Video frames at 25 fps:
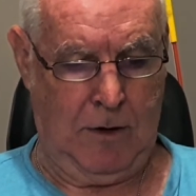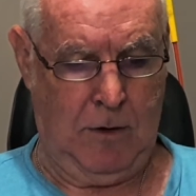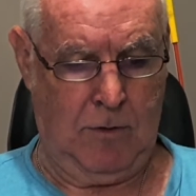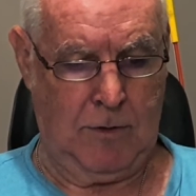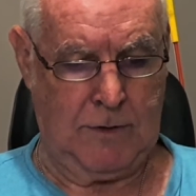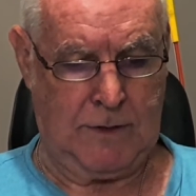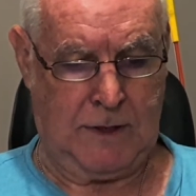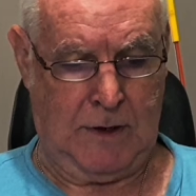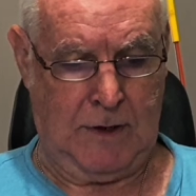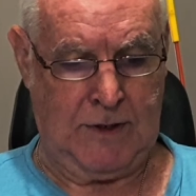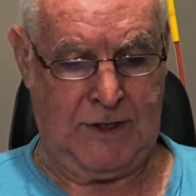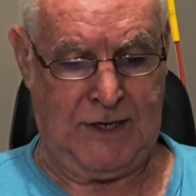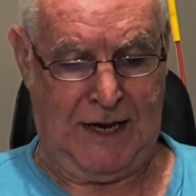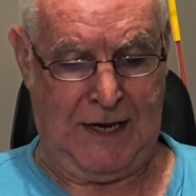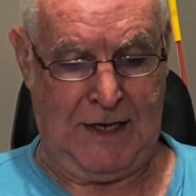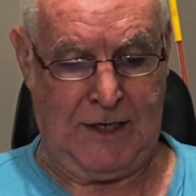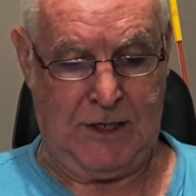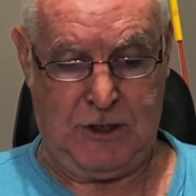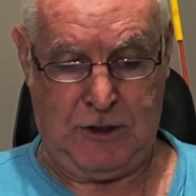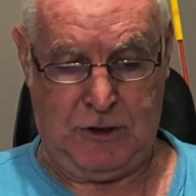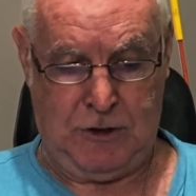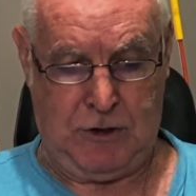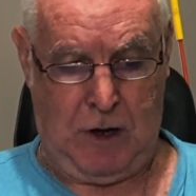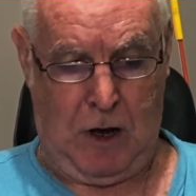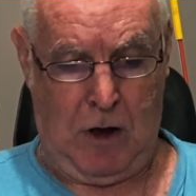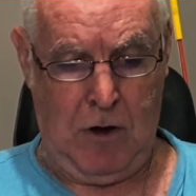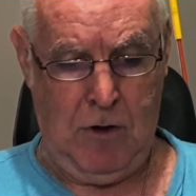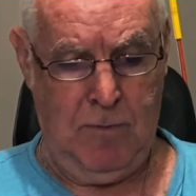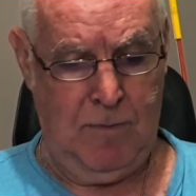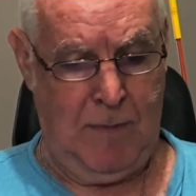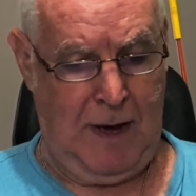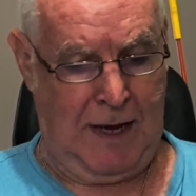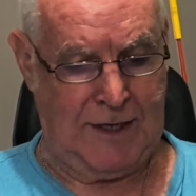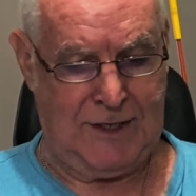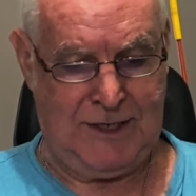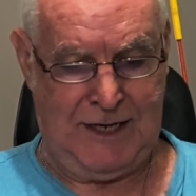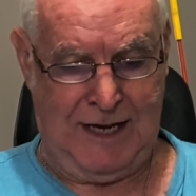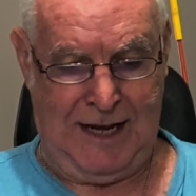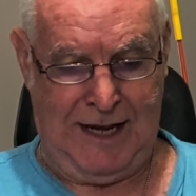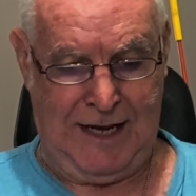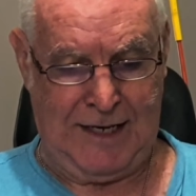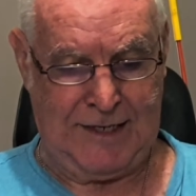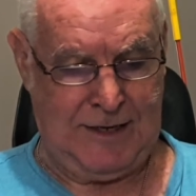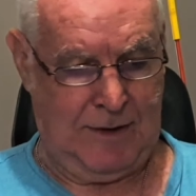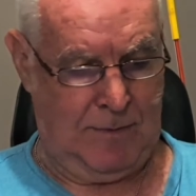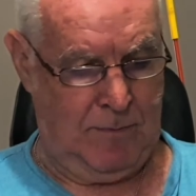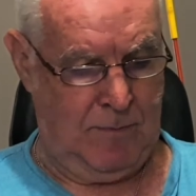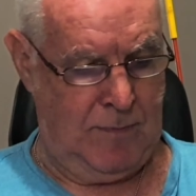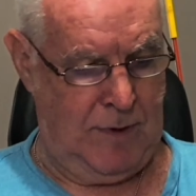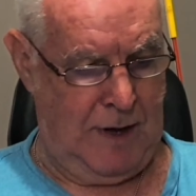also shed so much
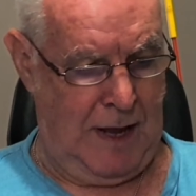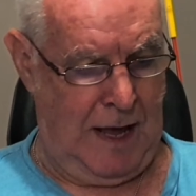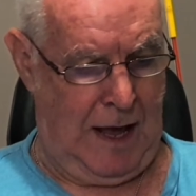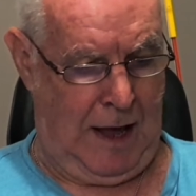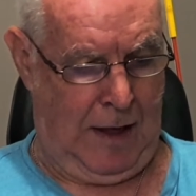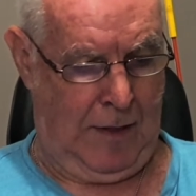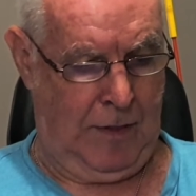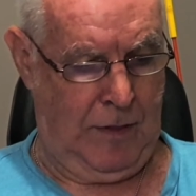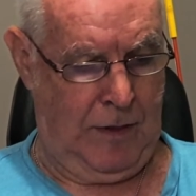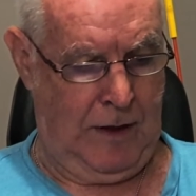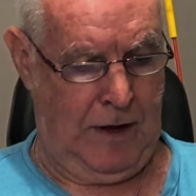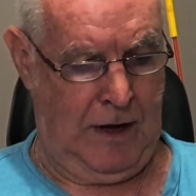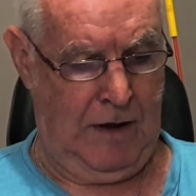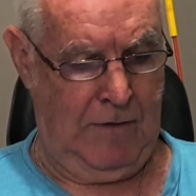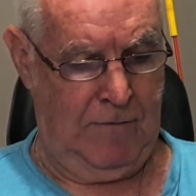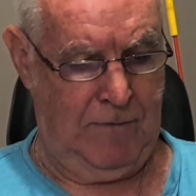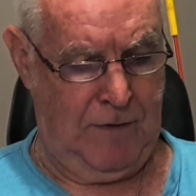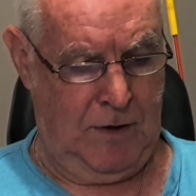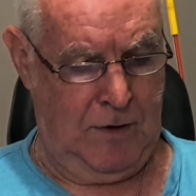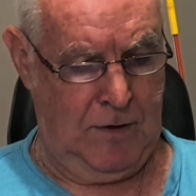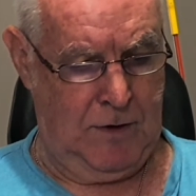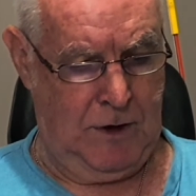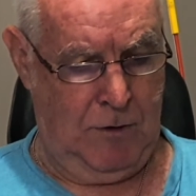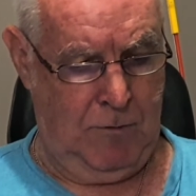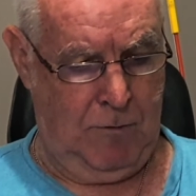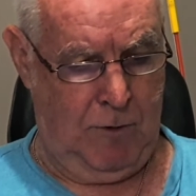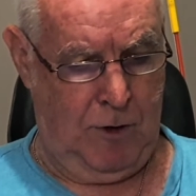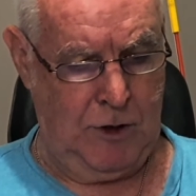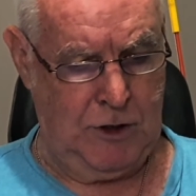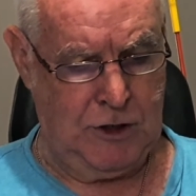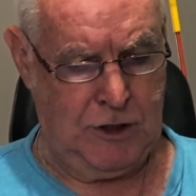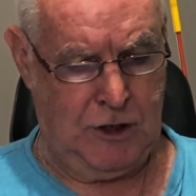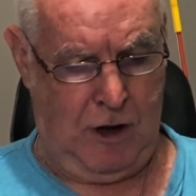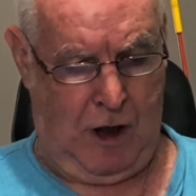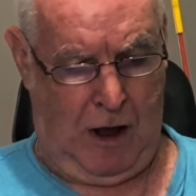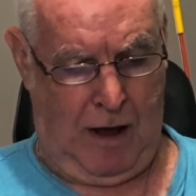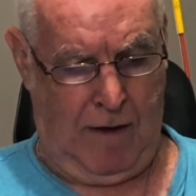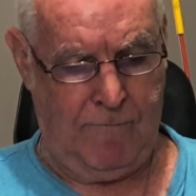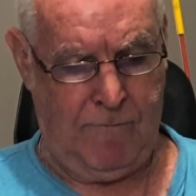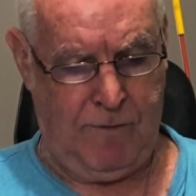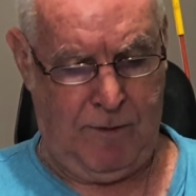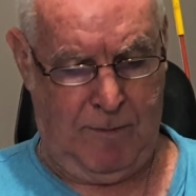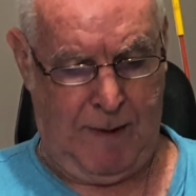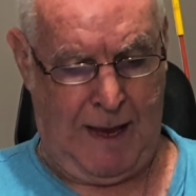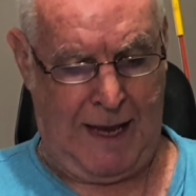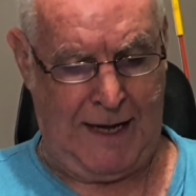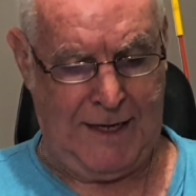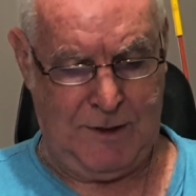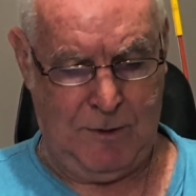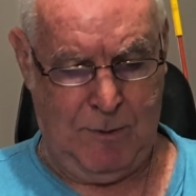innocent blood that he filled Jerusalem
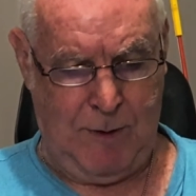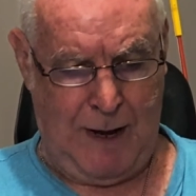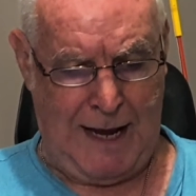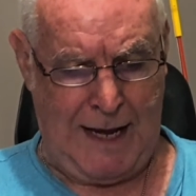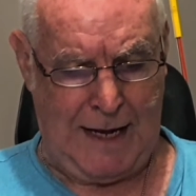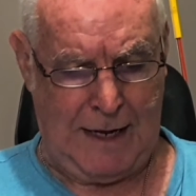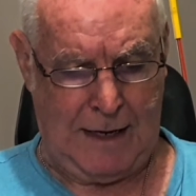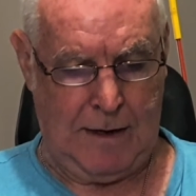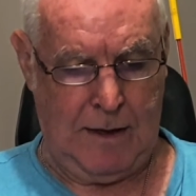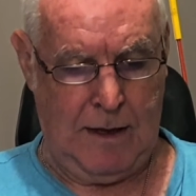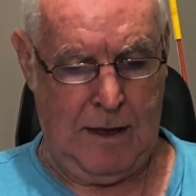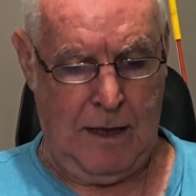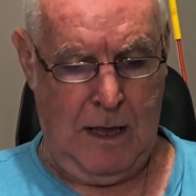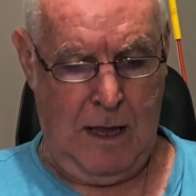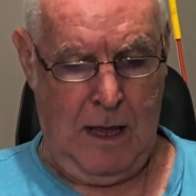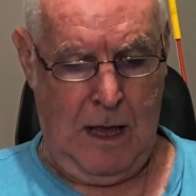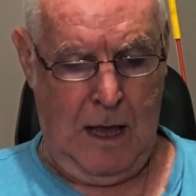from end to end,